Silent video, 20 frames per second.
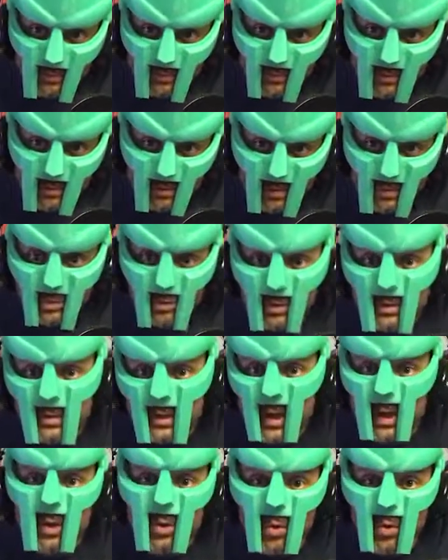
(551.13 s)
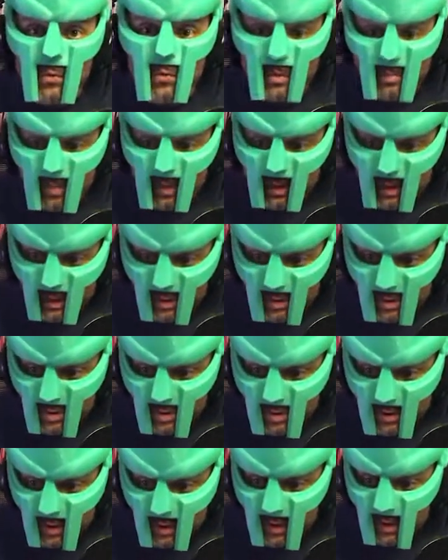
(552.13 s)
essentially take over the page.
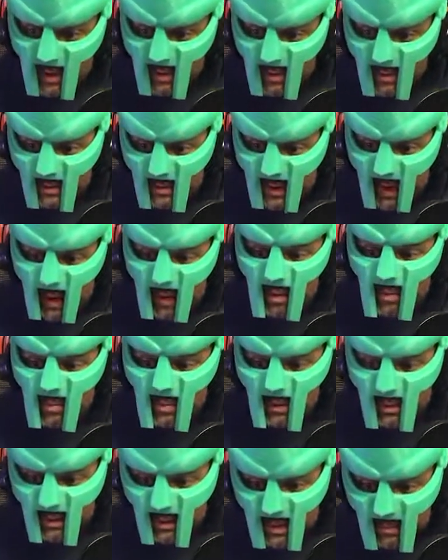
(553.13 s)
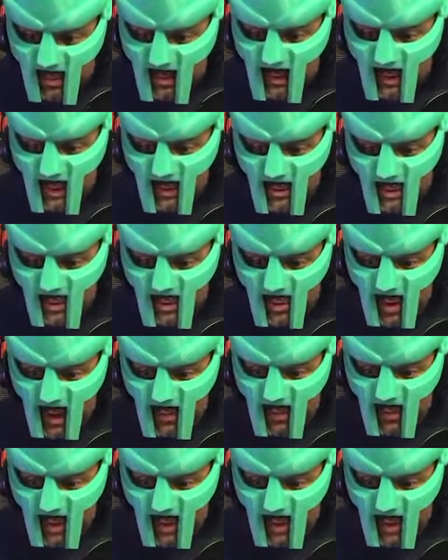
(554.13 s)
The attacker manipulates the traffic